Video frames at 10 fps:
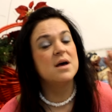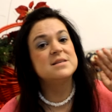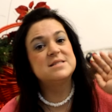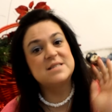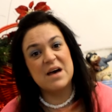
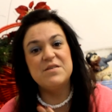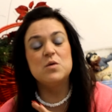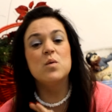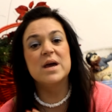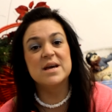
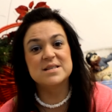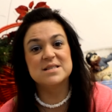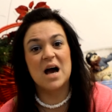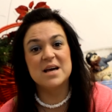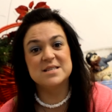Seven
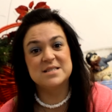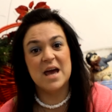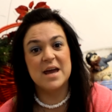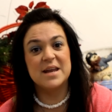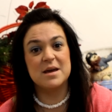weeks I
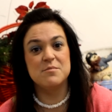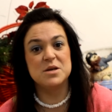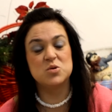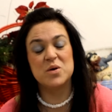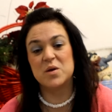stayed in
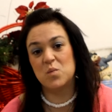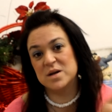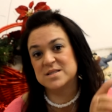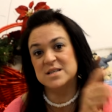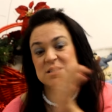between
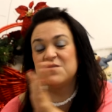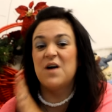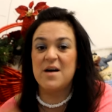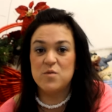165